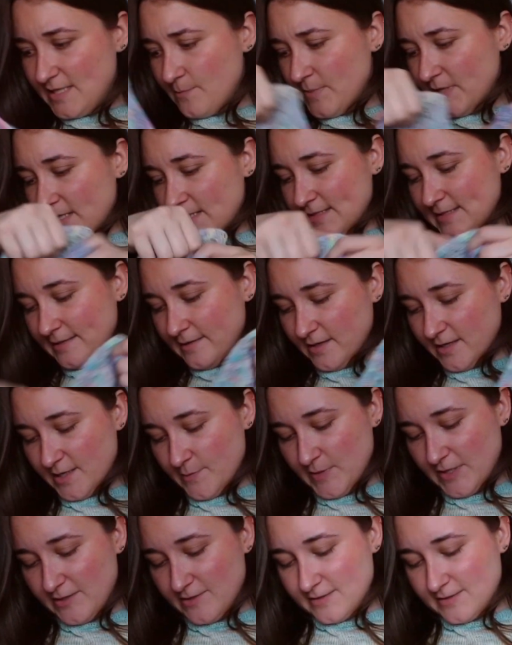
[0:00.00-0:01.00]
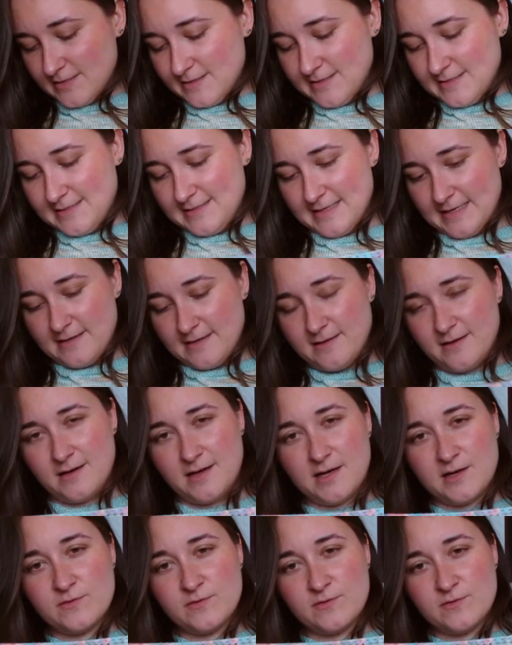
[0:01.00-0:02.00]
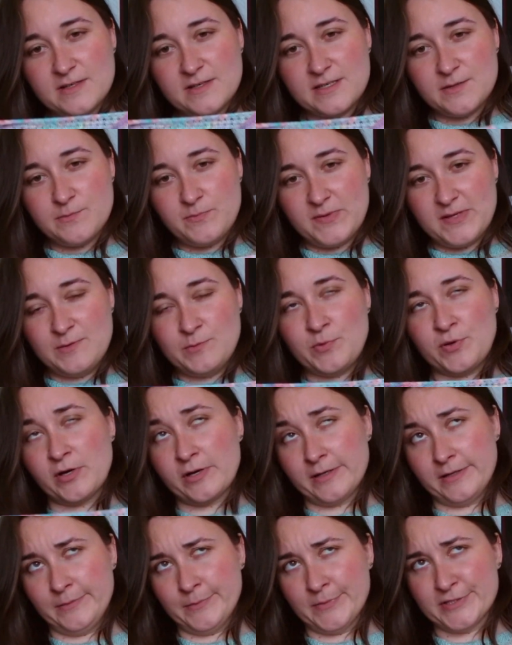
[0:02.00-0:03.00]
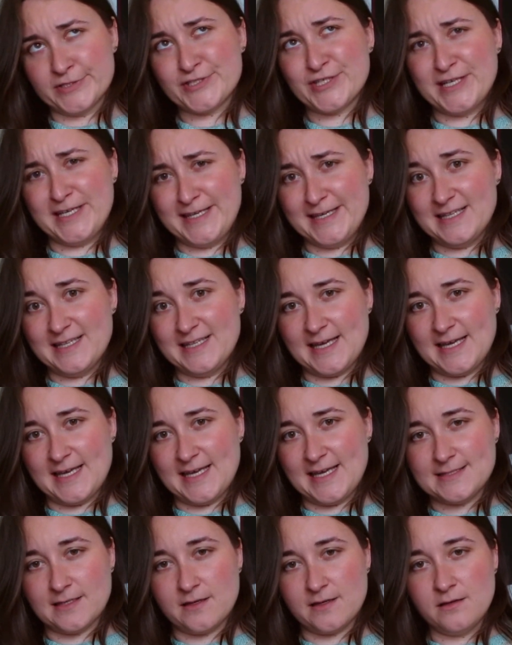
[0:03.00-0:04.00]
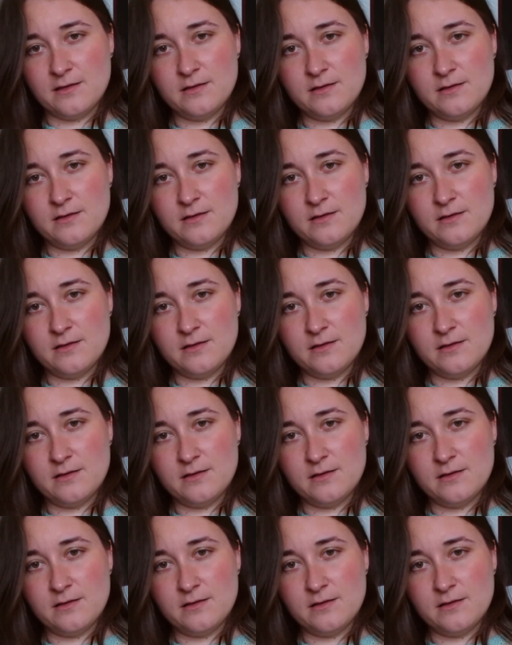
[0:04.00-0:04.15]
by the time I got to the second half, it had been pretty much a year later.